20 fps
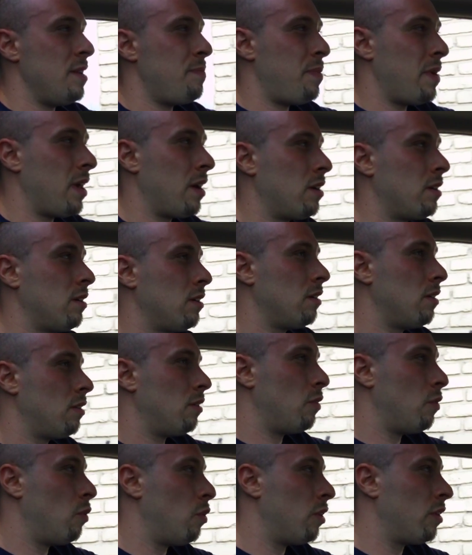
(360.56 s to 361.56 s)
dipping
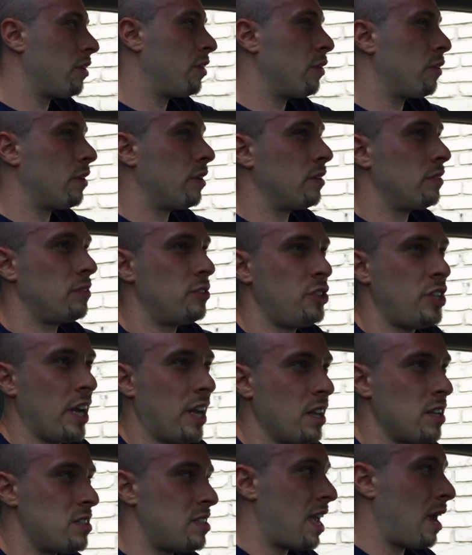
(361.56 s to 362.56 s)
all your
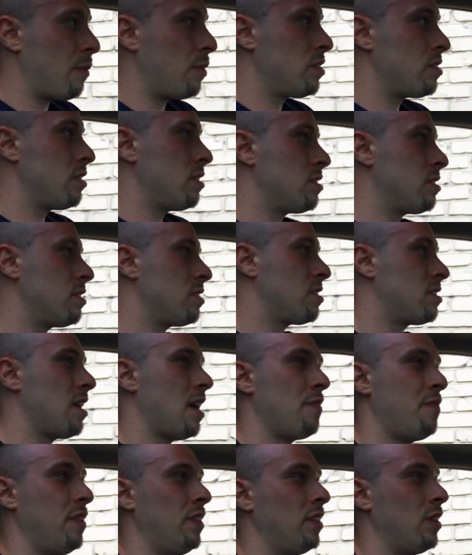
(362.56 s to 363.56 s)
chicken sandwiches and
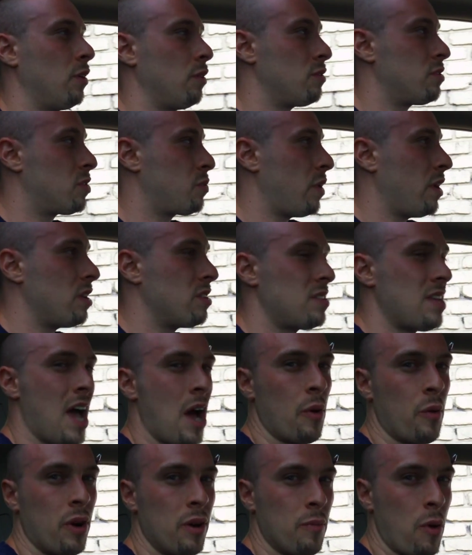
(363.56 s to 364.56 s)
stuff in those sweet and
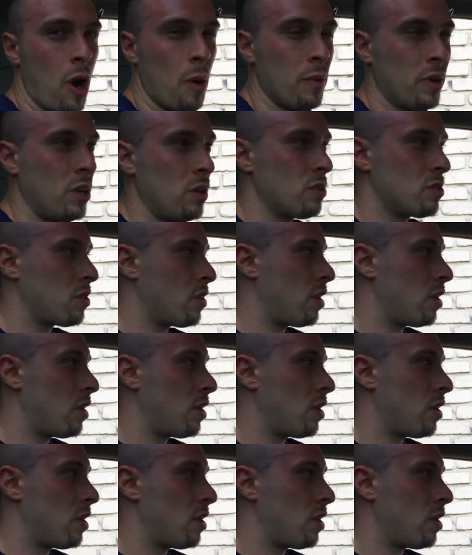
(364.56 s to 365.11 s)
sour and barbecue